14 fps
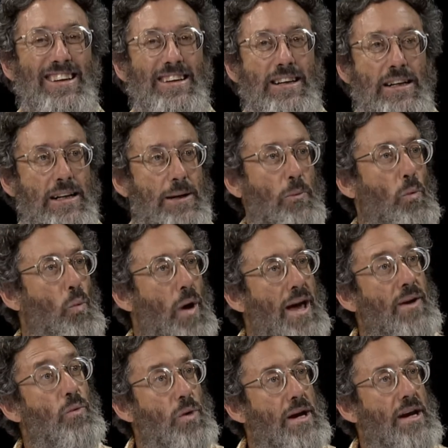um,
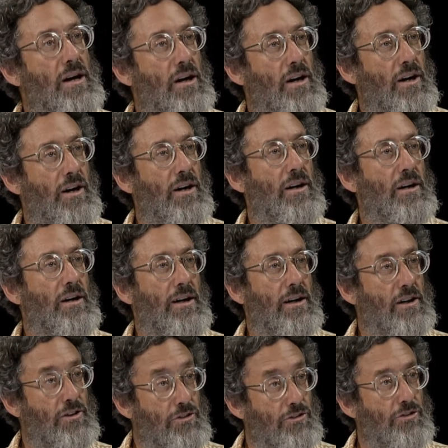when we are uh,
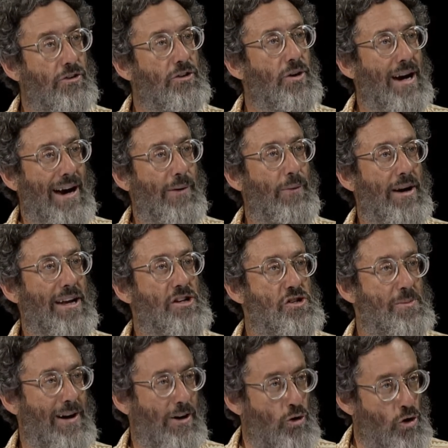concerned or outraged
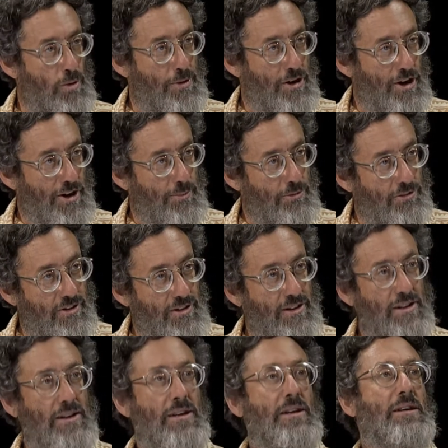about corporate harms.
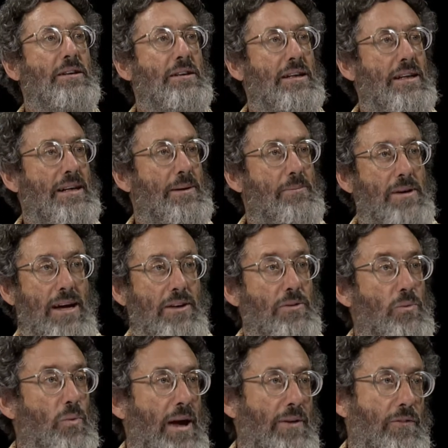Um, and,
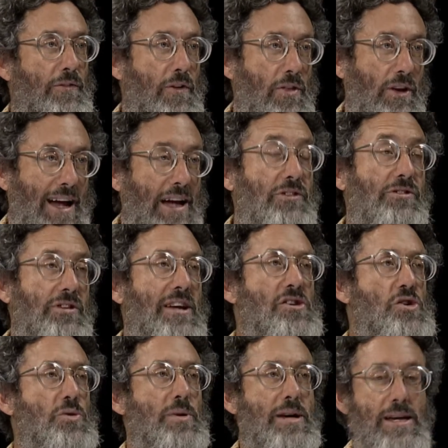and for the last
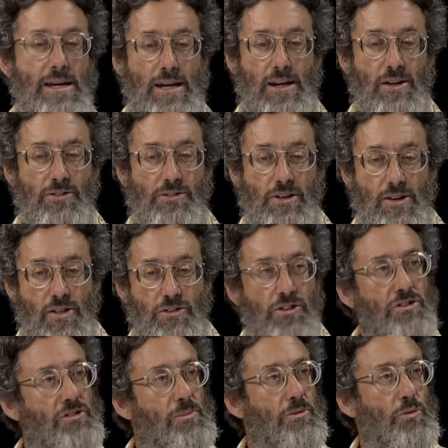century, it has, the
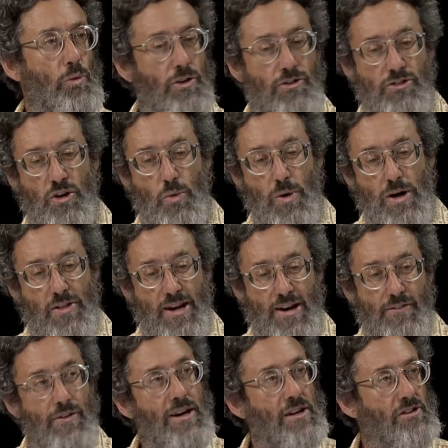system has worked so well that
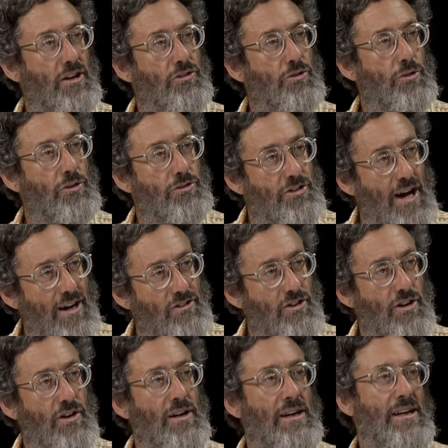every industrial
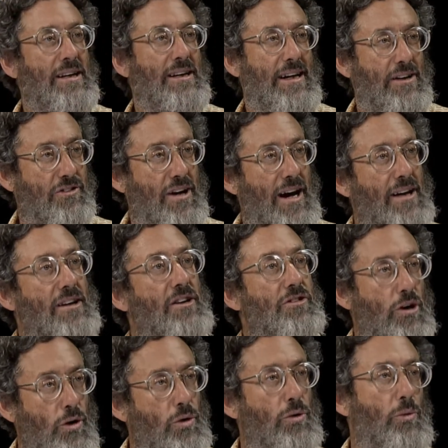sector has gotten its
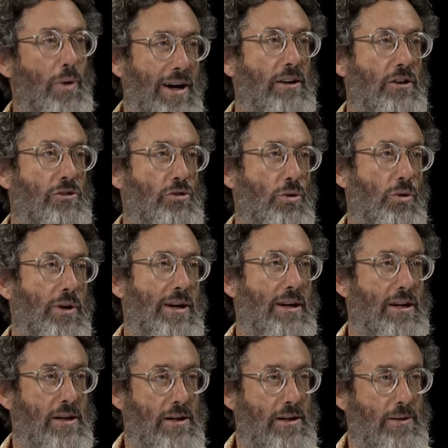own regulatory,
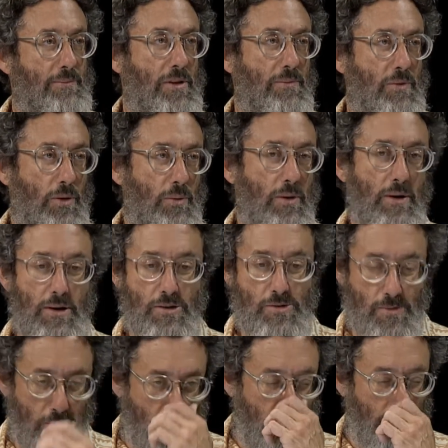uh, a,
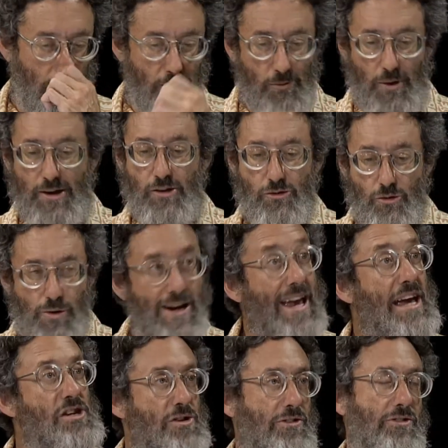a, its own regulatory
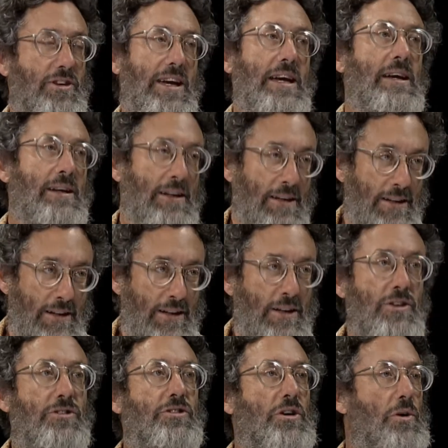agency. Mm -hmm.
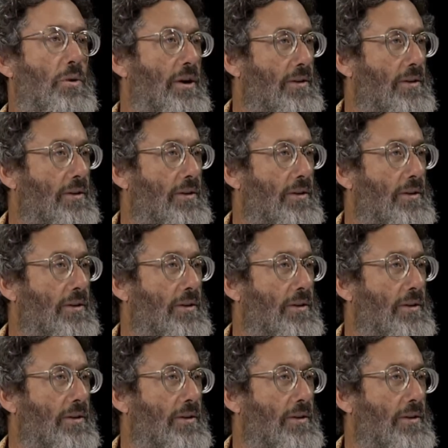So and these